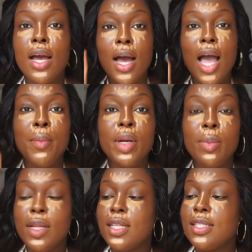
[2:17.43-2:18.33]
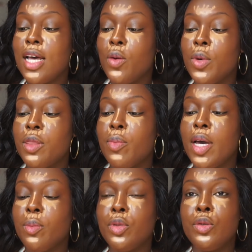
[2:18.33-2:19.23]
I'm gonna blend this out with my
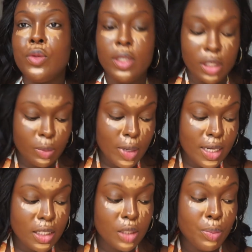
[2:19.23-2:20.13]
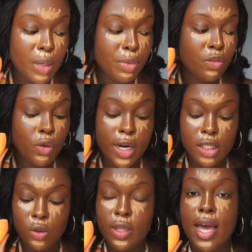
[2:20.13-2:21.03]
beauty sponge, but before I
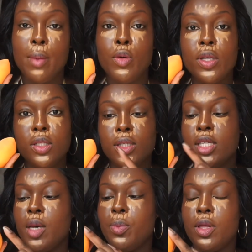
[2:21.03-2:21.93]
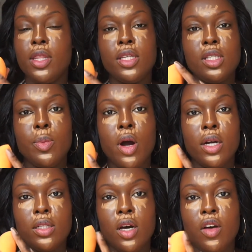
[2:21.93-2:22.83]
do that, I'm going to tip this
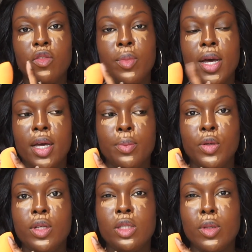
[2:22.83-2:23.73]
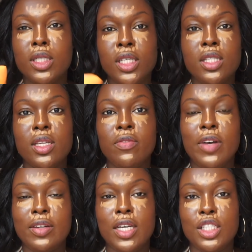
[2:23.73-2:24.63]
part of my beauty sponge in some
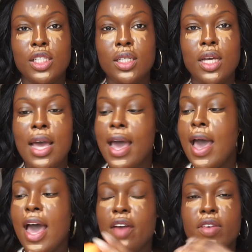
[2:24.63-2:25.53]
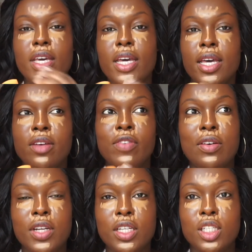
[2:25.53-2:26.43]
foundation. Having it in
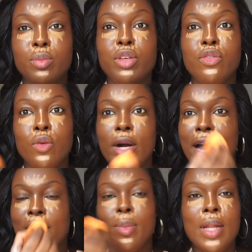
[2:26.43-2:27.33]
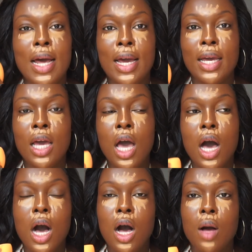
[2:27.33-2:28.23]
foundation before I apply
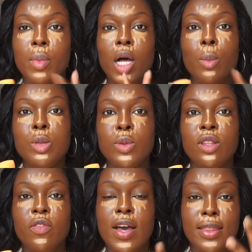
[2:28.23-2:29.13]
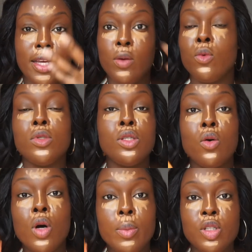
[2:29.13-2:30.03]
helps with the fact that it won't
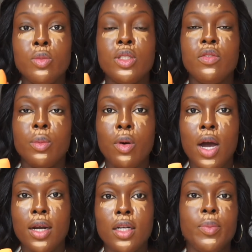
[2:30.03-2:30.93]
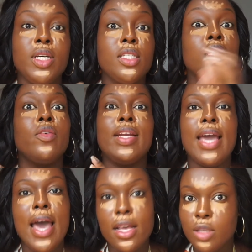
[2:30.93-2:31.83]
soak up so much of the product because it already
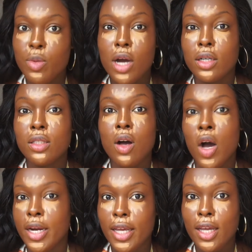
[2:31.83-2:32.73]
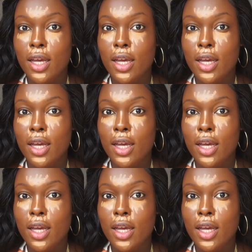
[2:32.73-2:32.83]
has product on it.